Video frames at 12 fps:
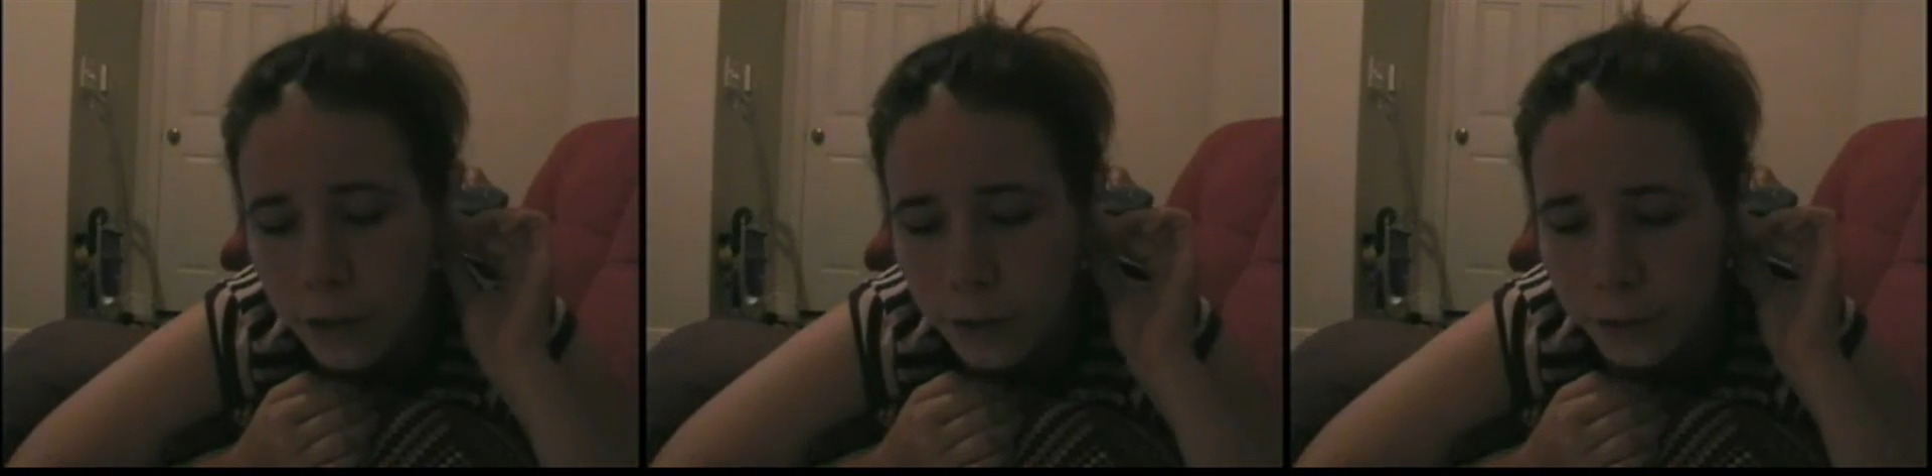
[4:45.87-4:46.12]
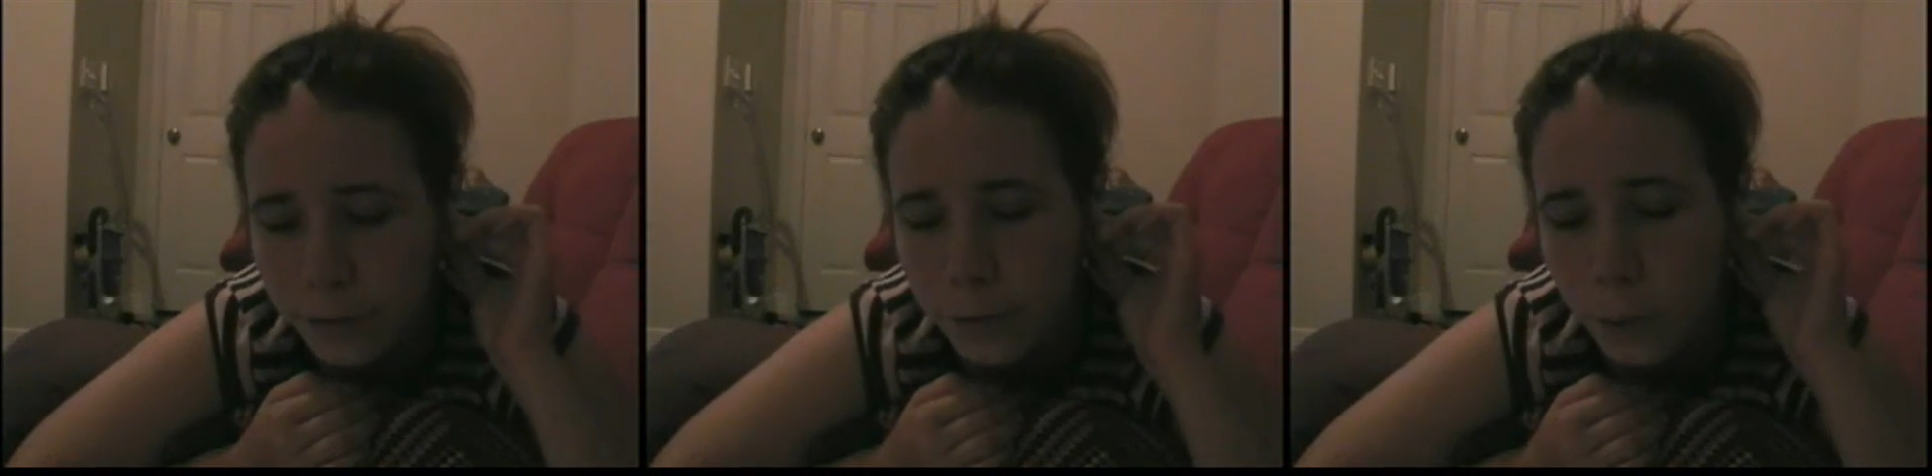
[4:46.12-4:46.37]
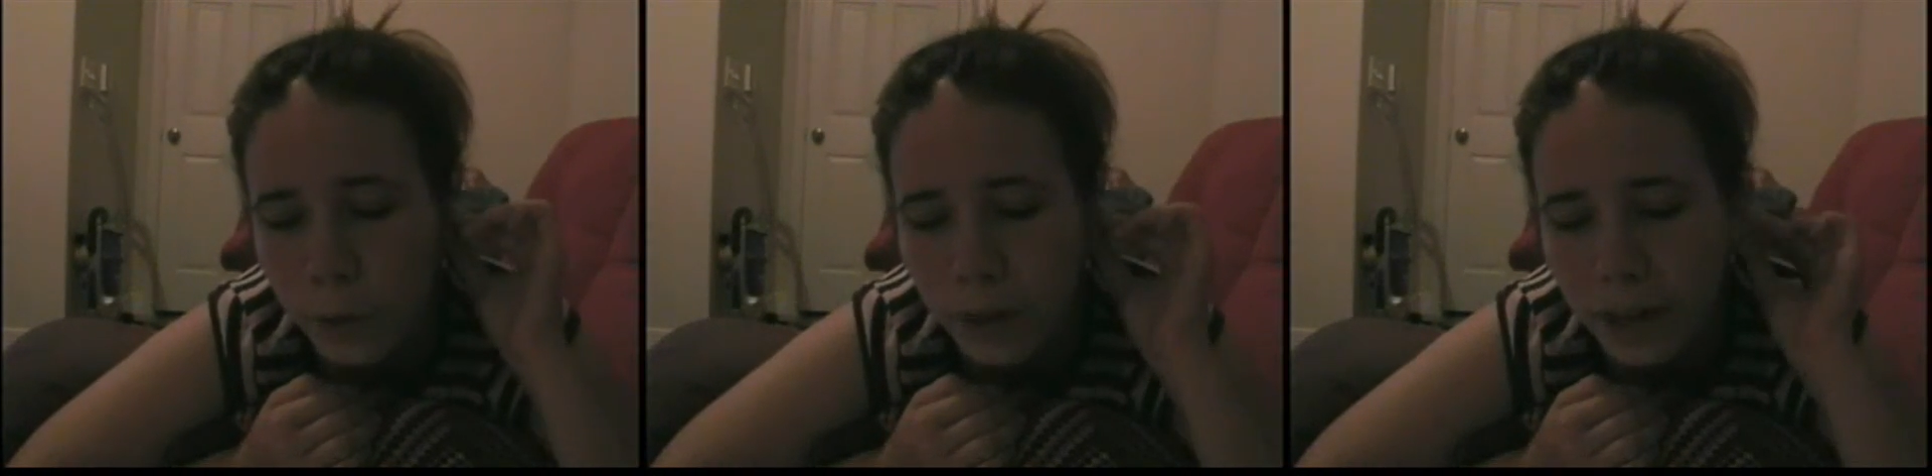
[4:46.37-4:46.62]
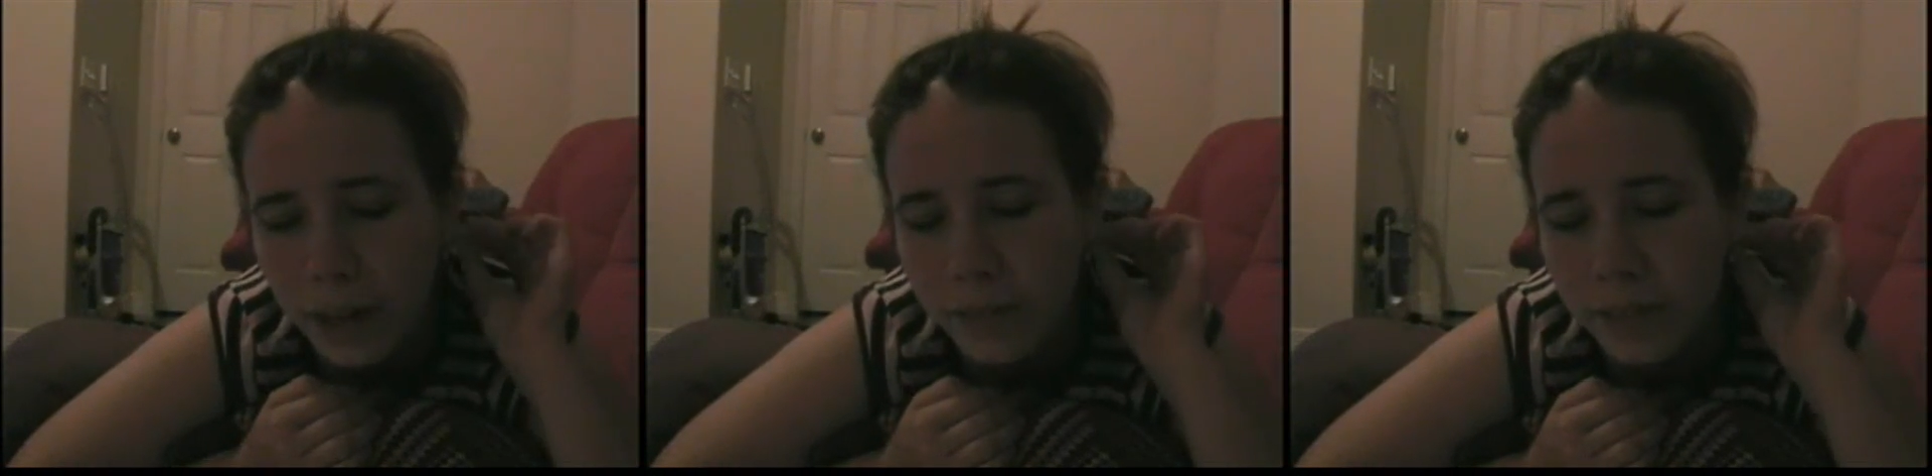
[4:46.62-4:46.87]

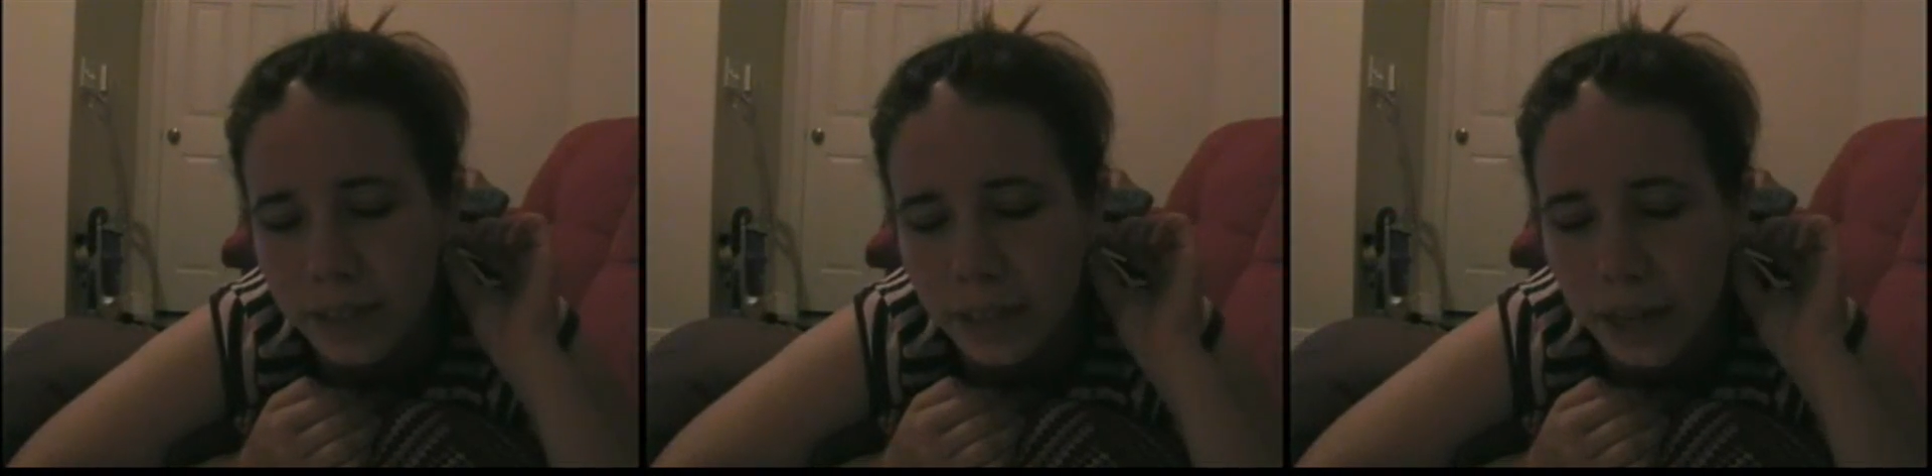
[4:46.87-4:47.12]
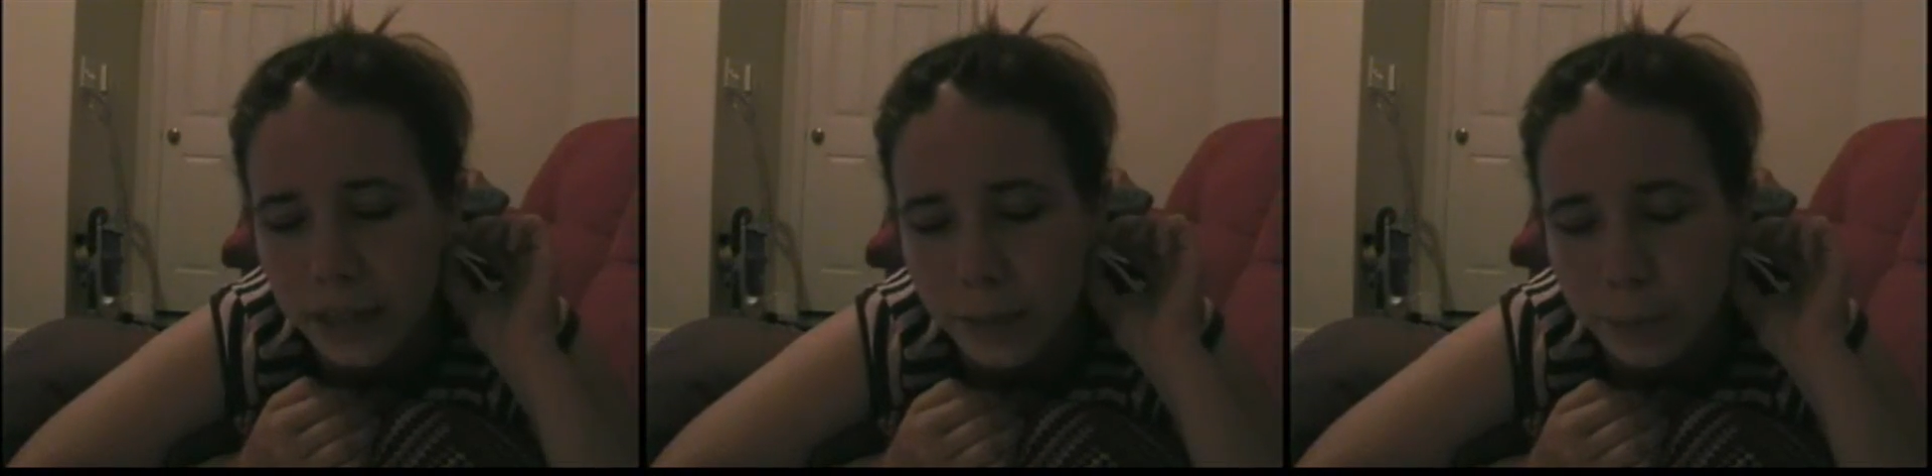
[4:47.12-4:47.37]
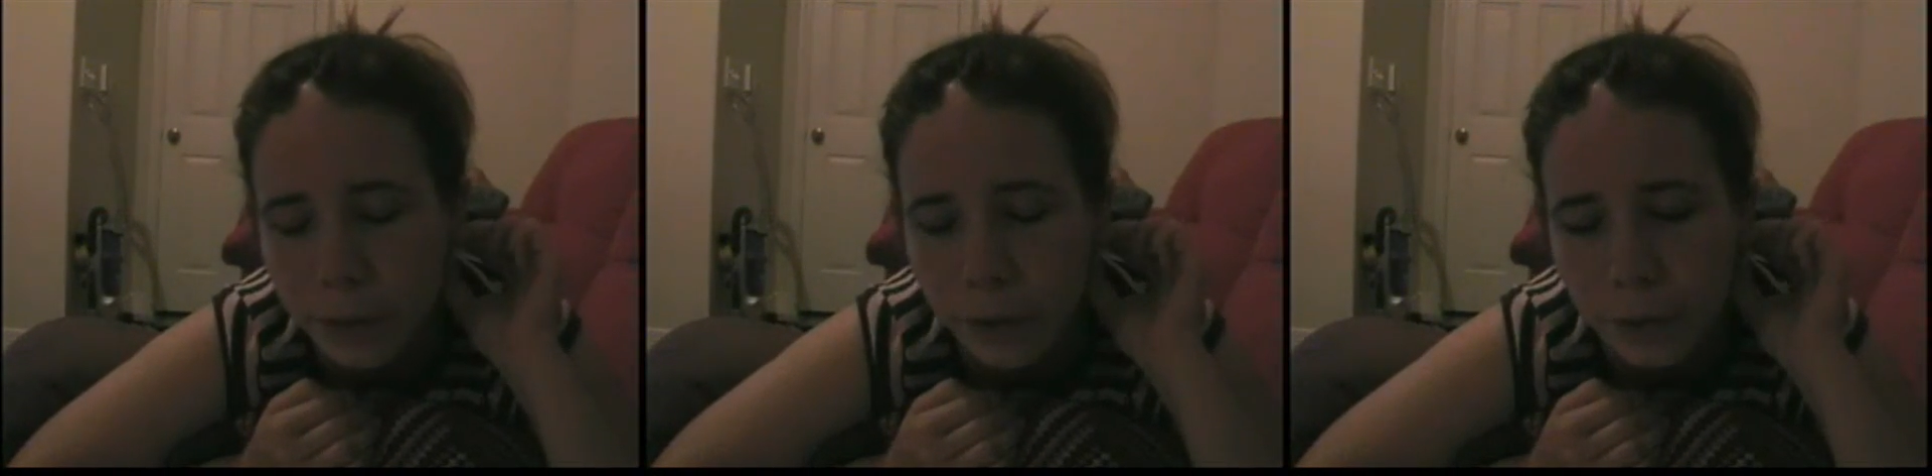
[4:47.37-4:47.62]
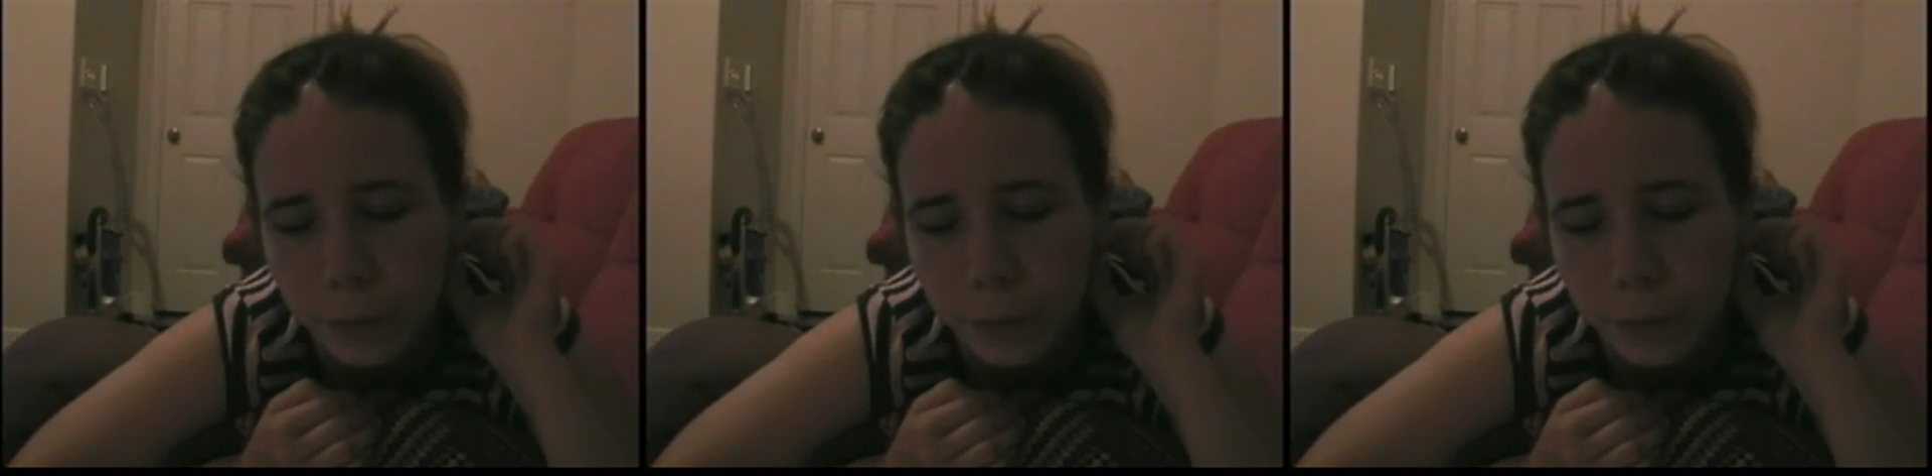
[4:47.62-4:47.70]
34, I've designed and built